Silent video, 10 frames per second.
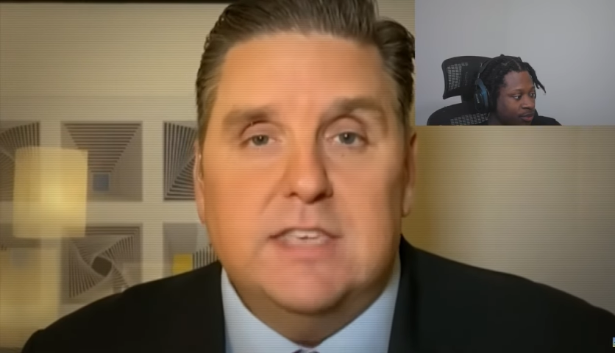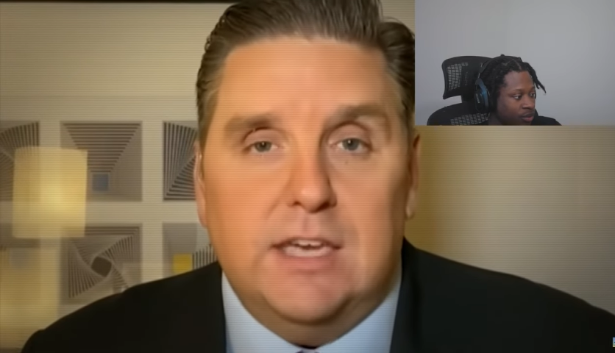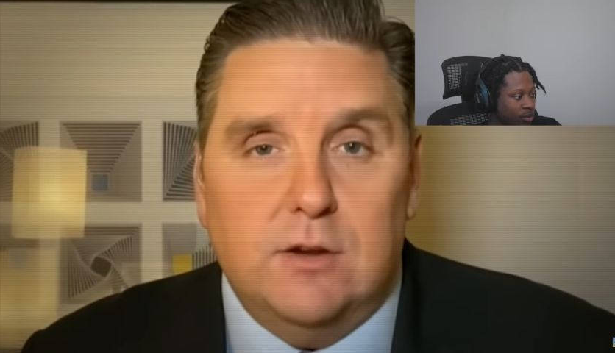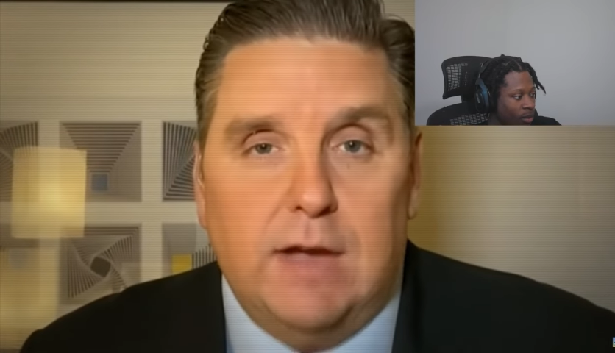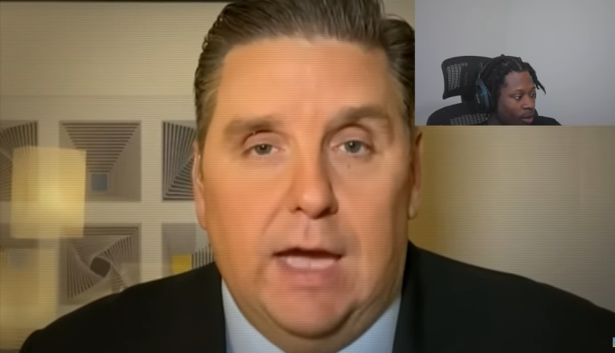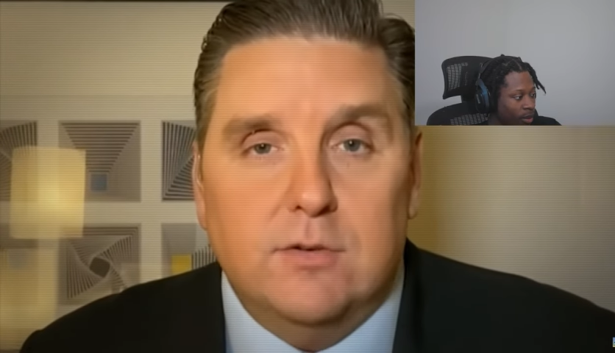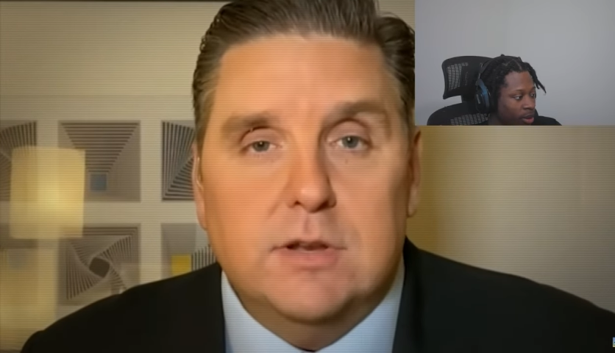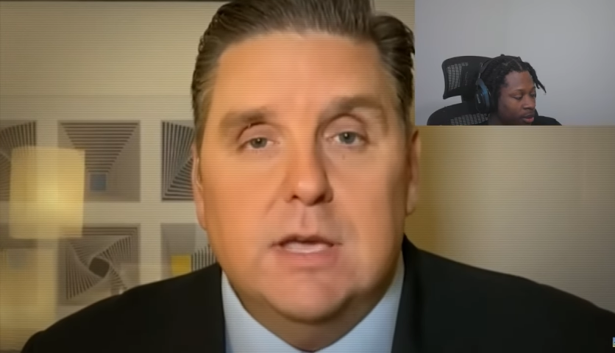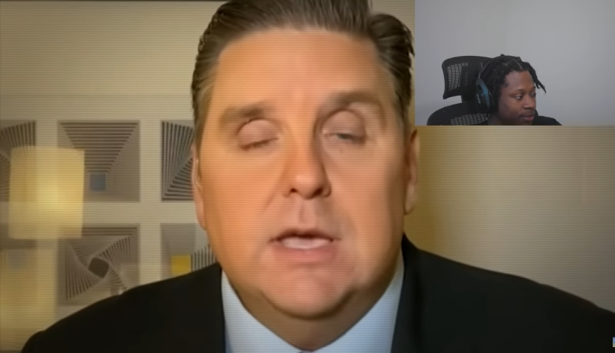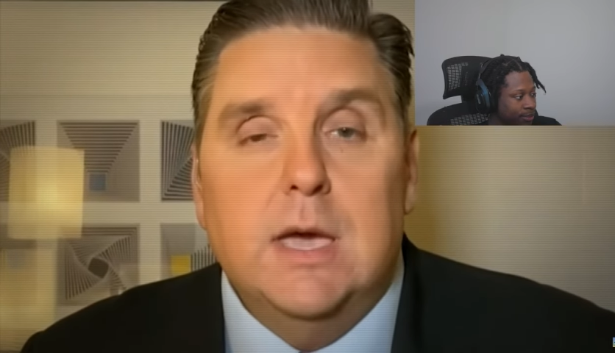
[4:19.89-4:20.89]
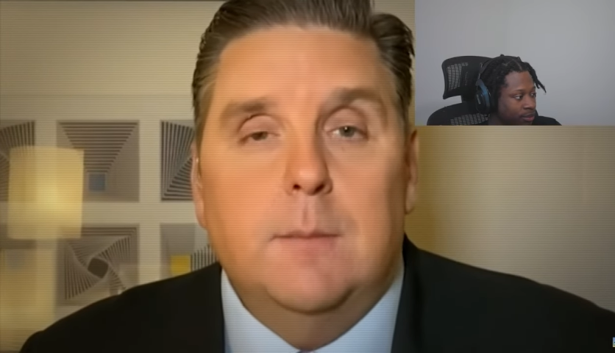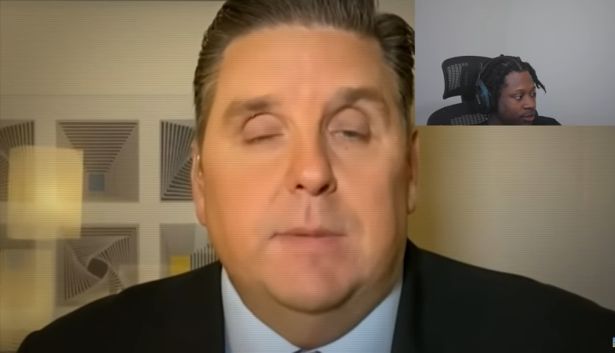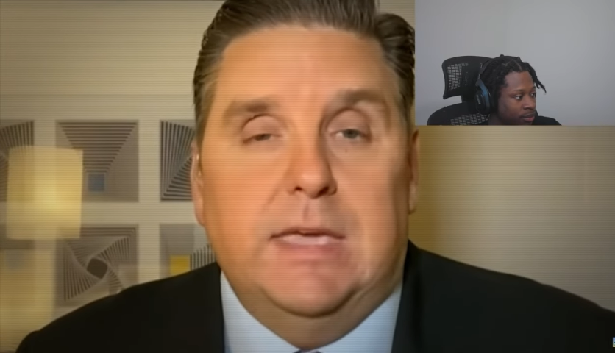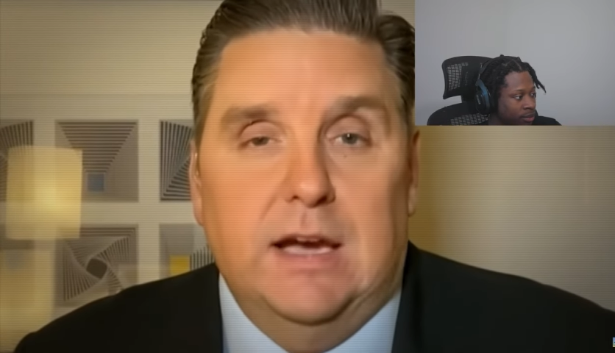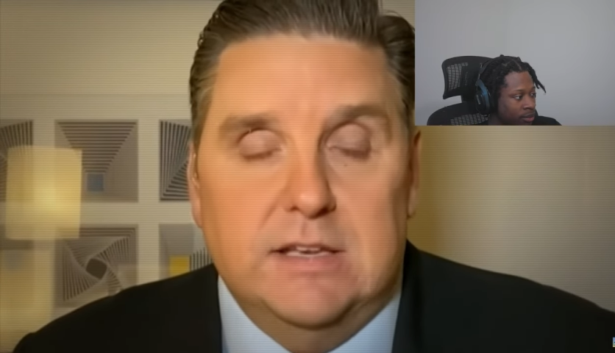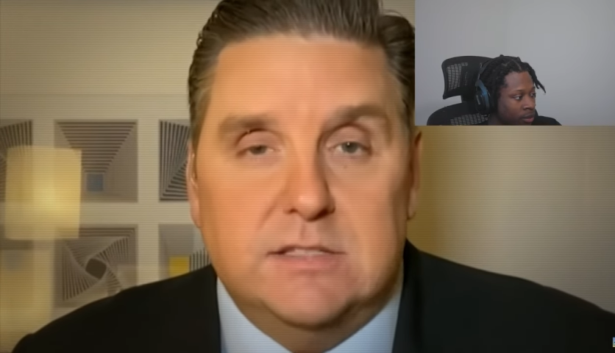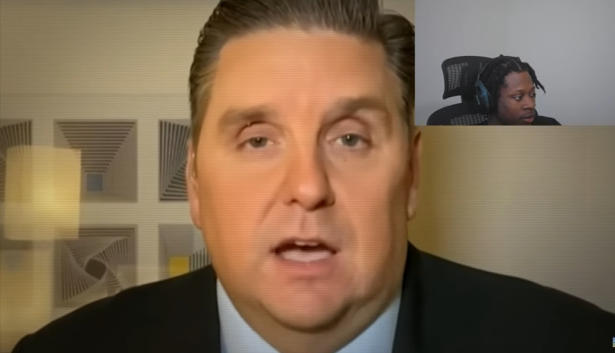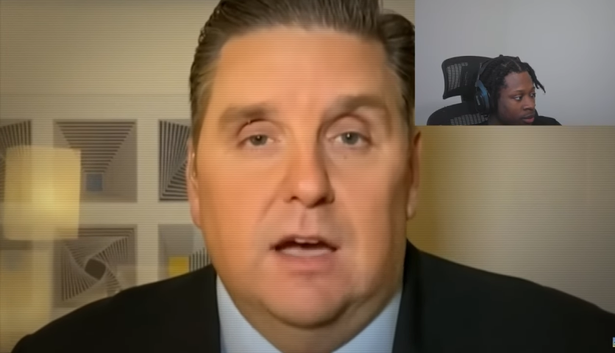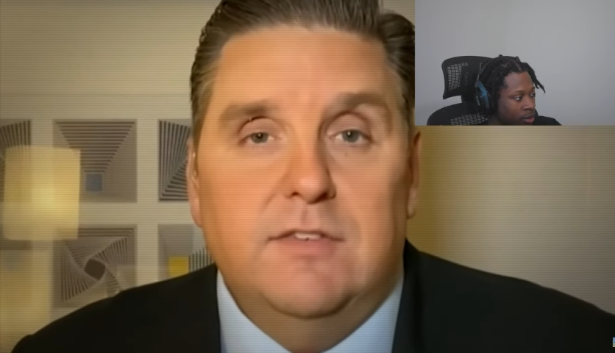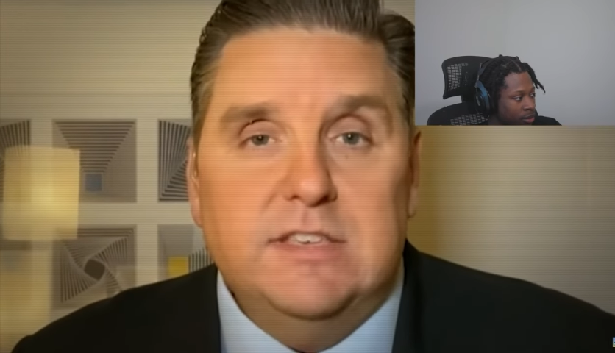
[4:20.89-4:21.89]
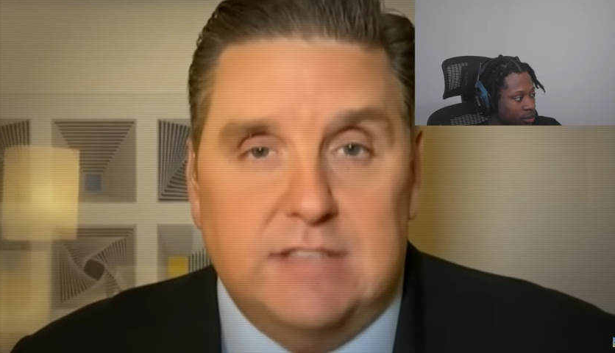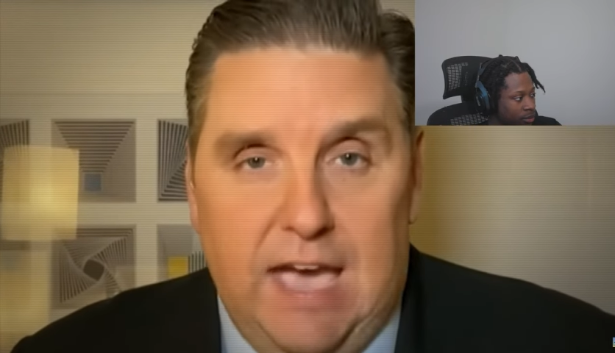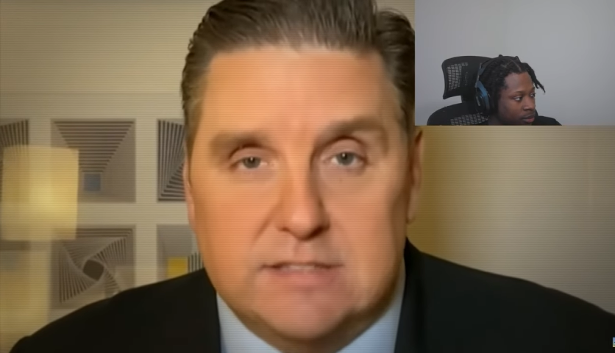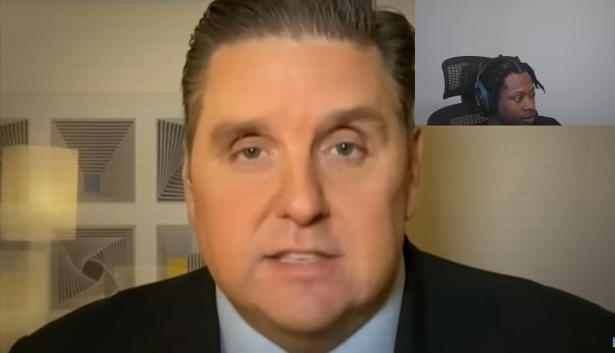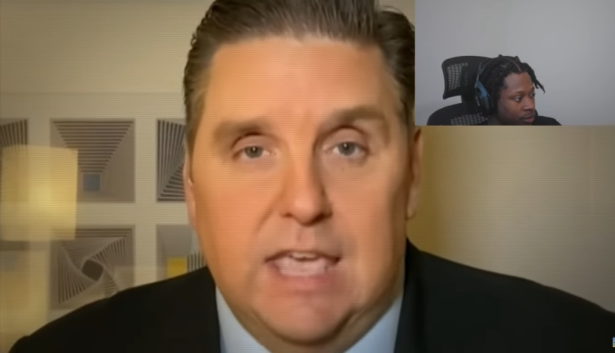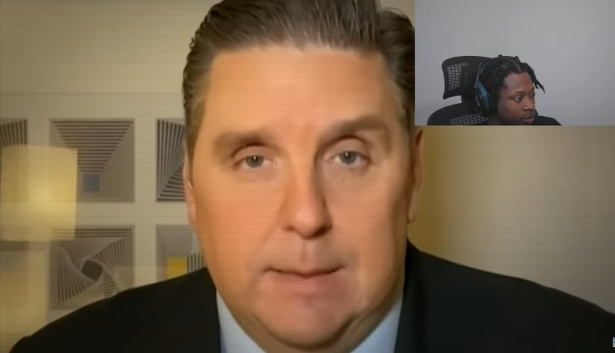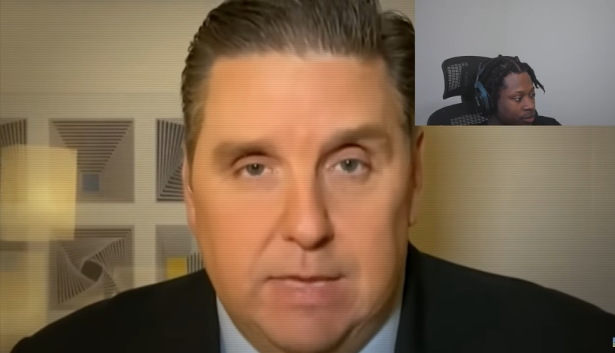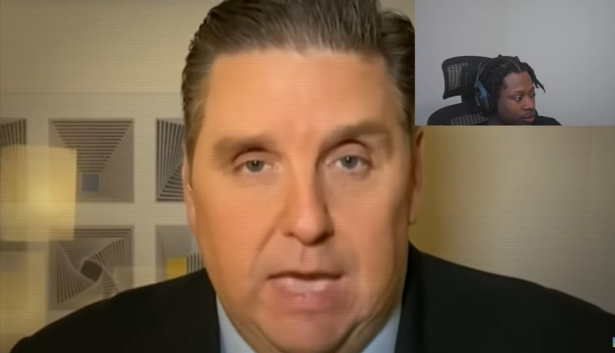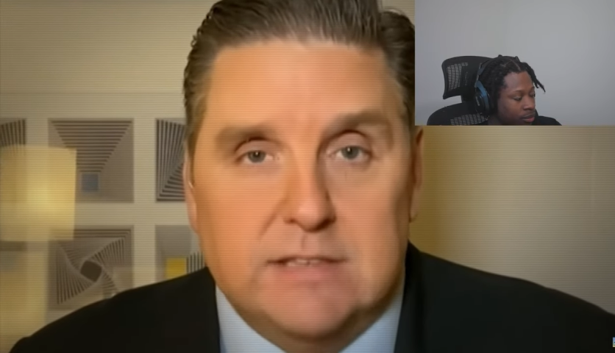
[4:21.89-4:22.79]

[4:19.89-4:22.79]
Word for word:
Speaker 1: the second round because of his last name,